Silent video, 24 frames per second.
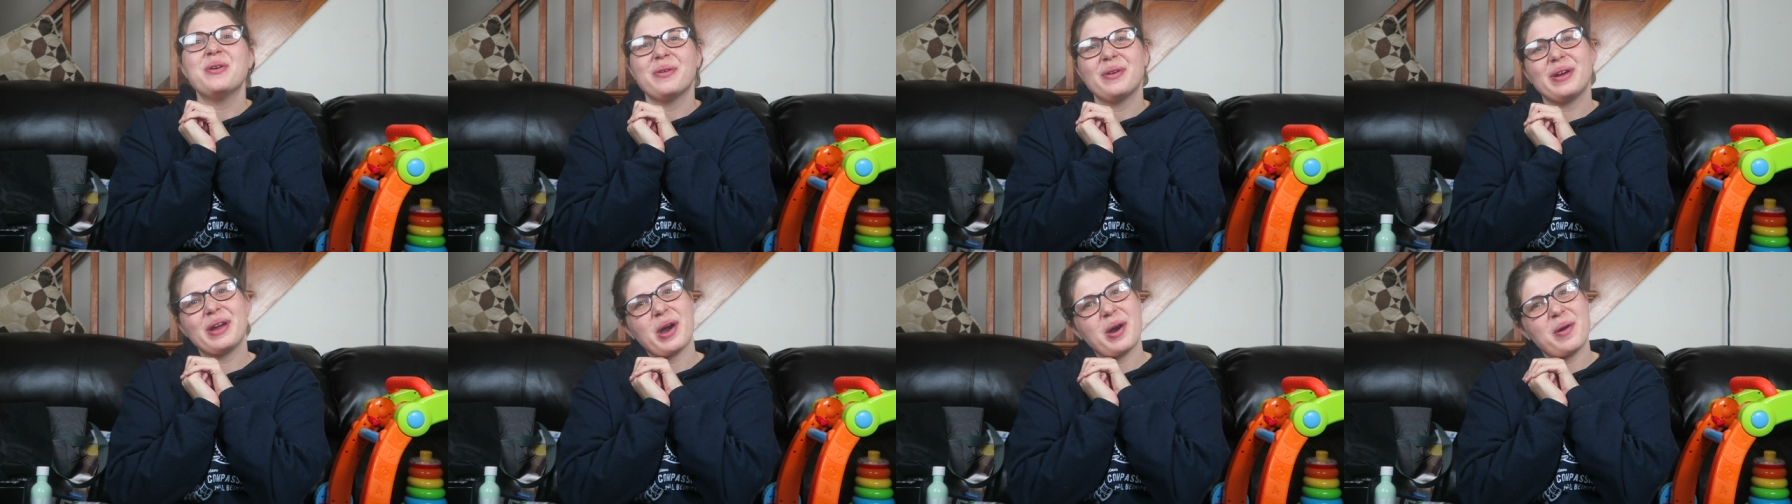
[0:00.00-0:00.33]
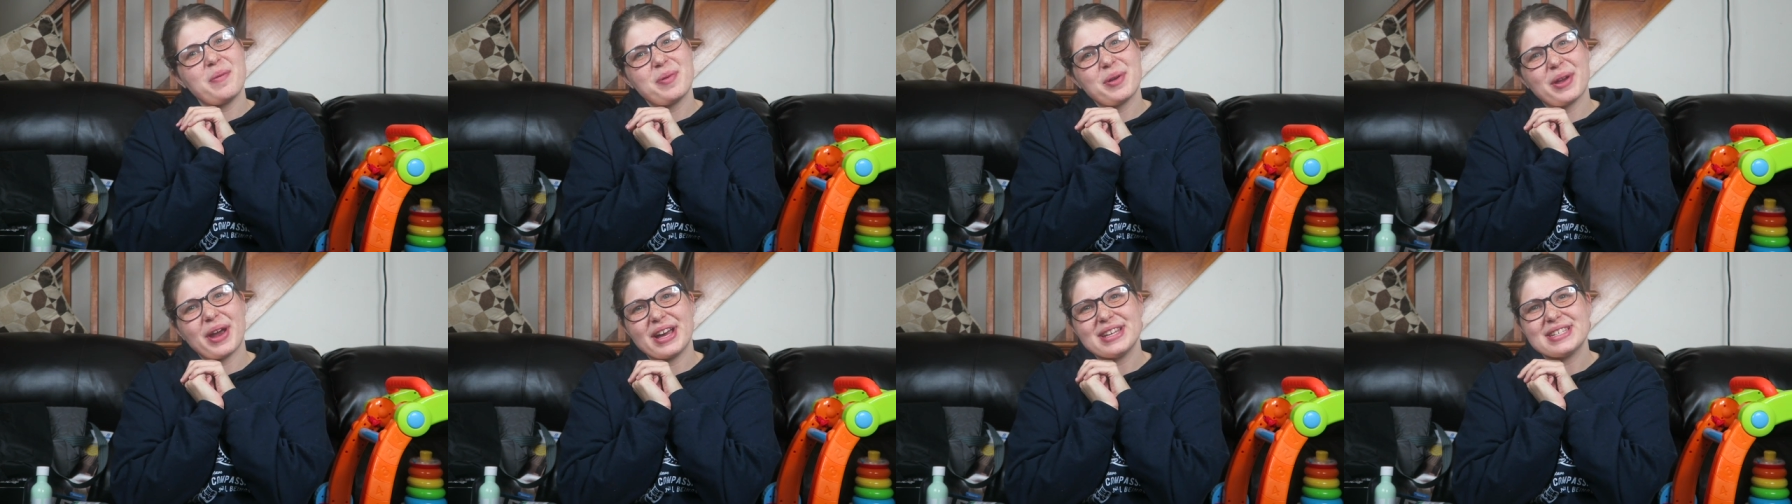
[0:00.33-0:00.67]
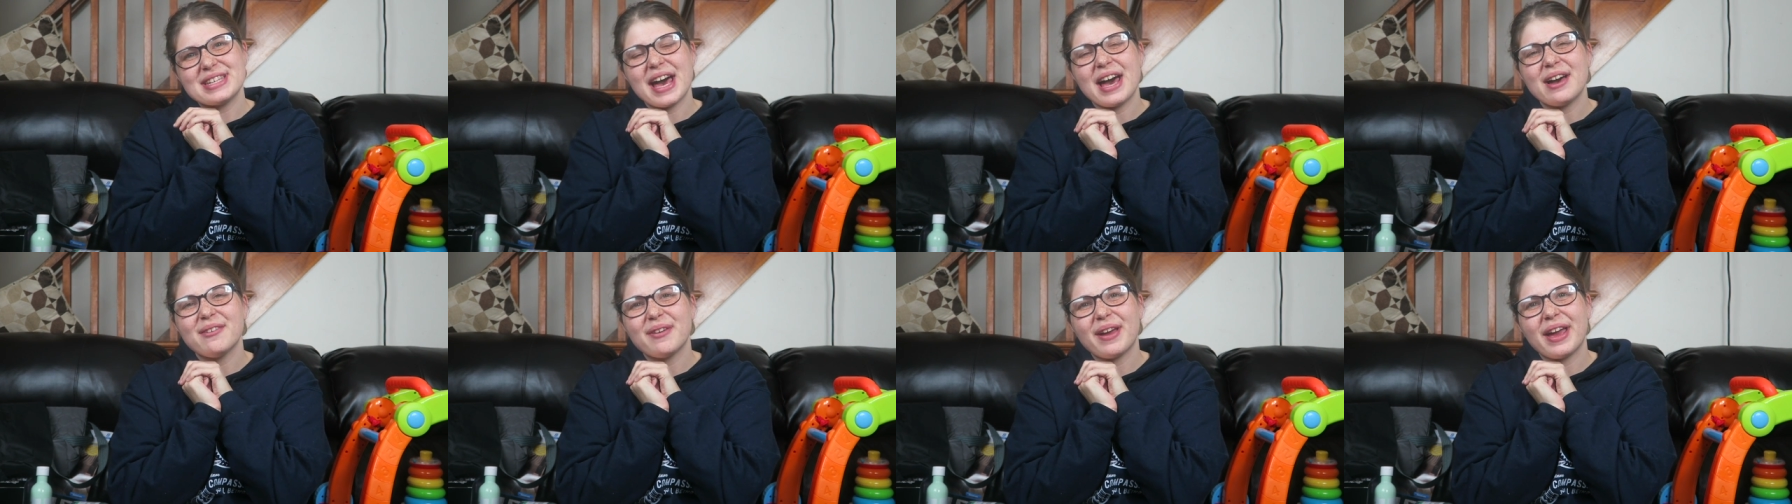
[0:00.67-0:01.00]
We hope you guys
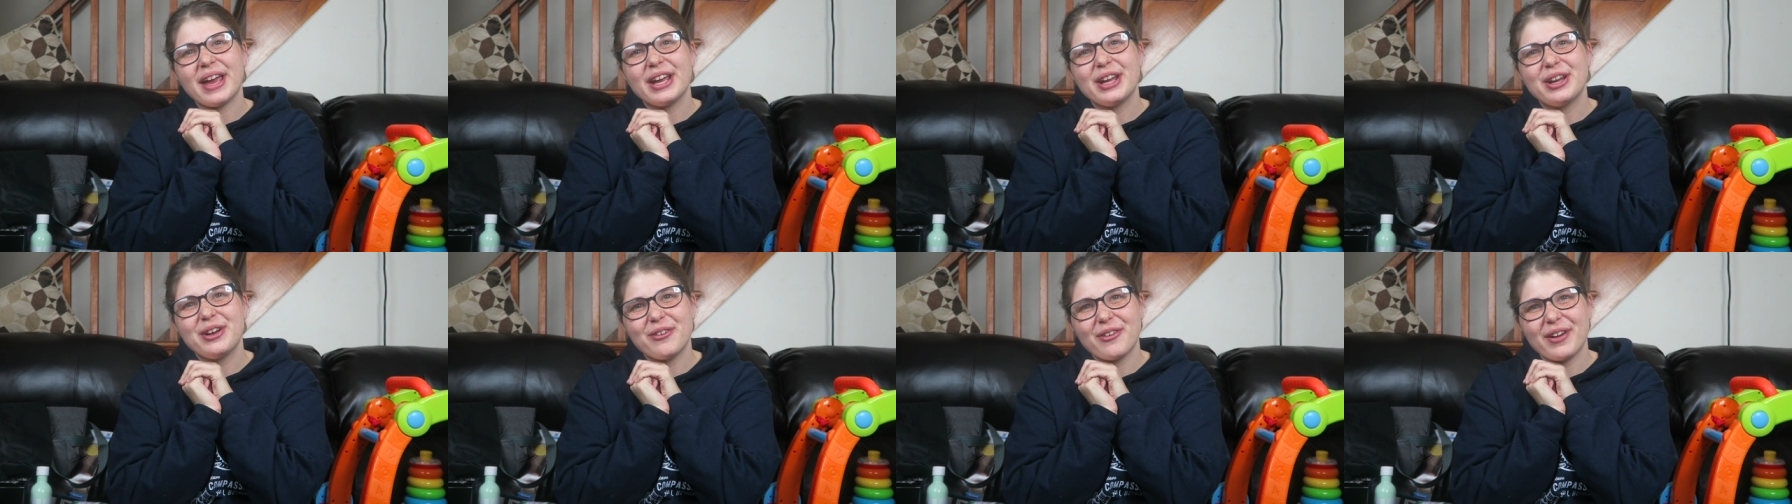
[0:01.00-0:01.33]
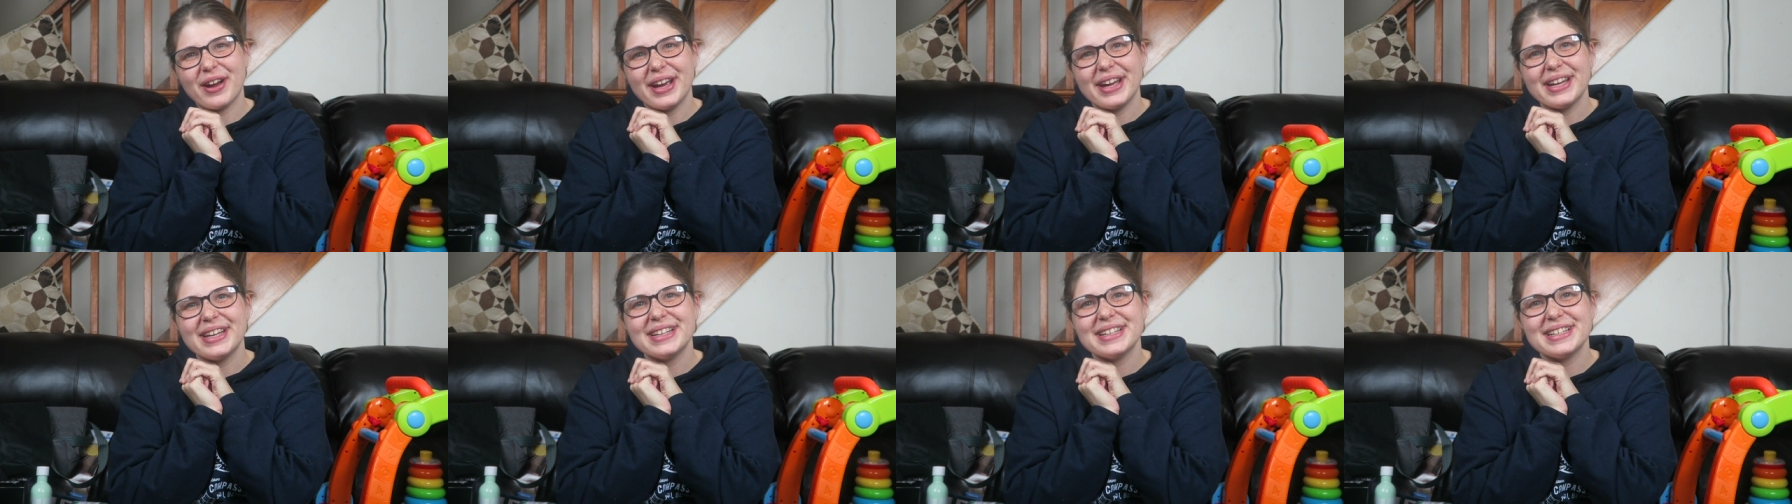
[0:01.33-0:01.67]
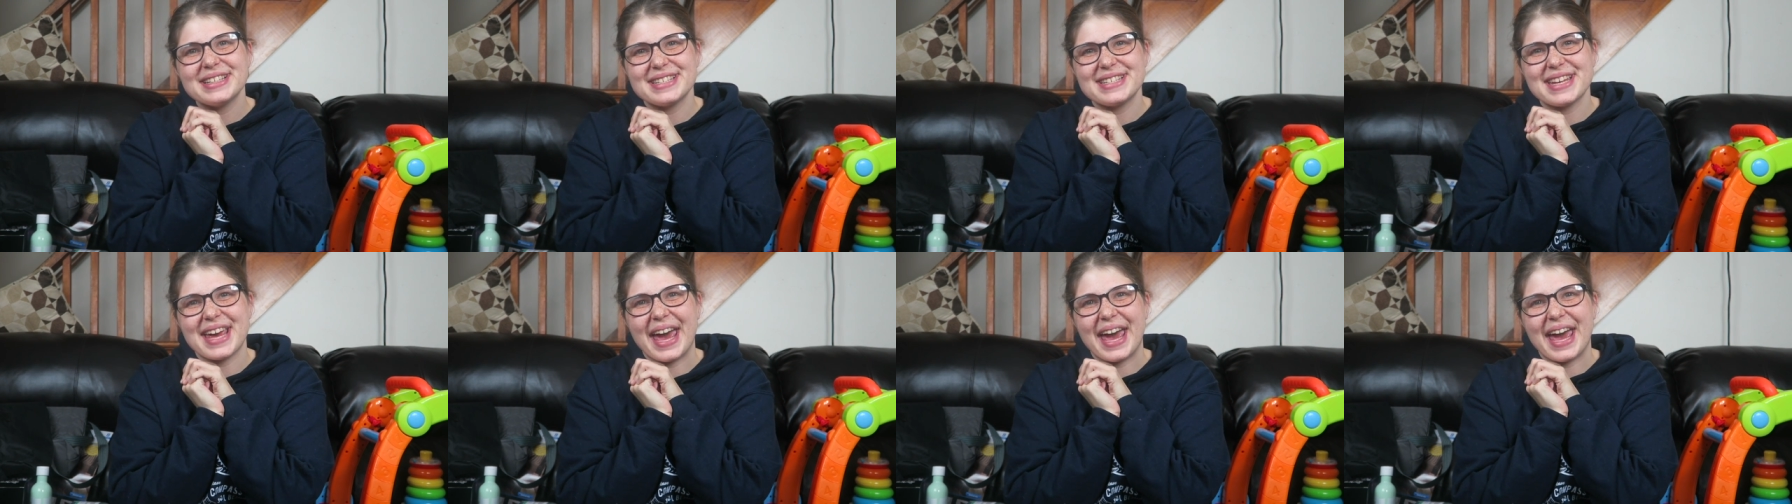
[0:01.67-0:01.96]
have a great